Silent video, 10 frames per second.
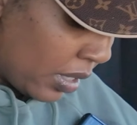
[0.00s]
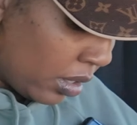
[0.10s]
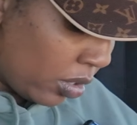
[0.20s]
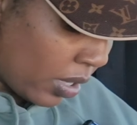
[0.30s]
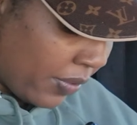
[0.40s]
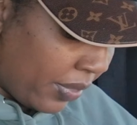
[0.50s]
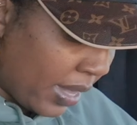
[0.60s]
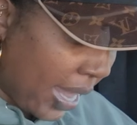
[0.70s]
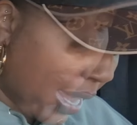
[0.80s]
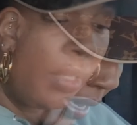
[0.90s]
So I have
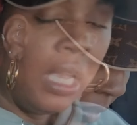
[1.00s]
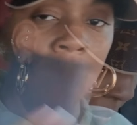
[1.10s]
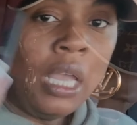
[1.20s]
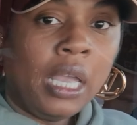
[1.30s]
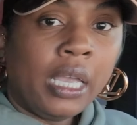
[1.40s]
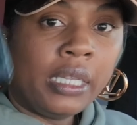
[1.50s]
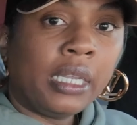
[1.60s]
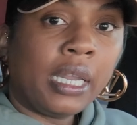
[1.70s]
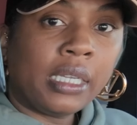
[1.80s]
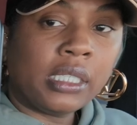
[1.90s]
that, and
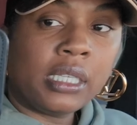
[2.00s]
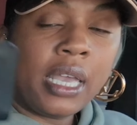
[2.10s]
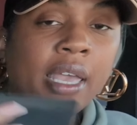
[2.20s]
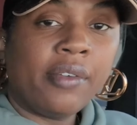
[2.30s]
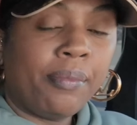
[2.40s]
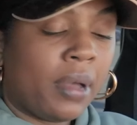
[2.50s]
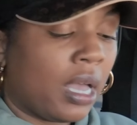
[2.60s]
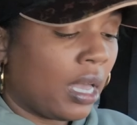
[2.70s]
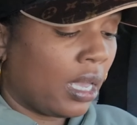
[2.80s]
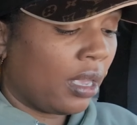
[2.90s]
then I just have
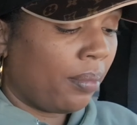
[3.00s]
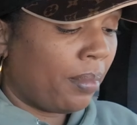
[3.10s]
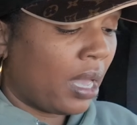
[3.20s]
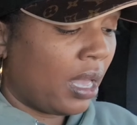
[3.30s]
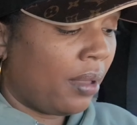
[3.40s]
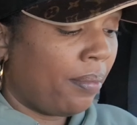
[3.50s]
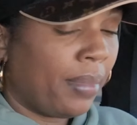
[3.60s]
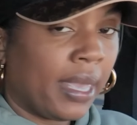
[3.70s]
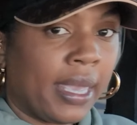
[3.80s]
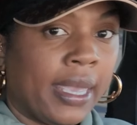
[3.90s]
my mom
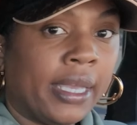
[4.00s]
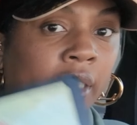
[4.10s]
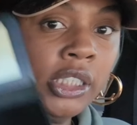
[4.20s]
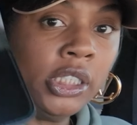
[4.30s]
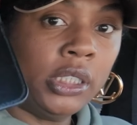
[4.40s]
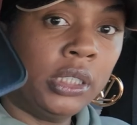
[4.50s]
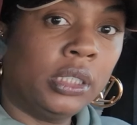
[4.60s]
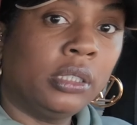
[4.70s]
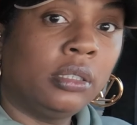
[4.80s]
badge,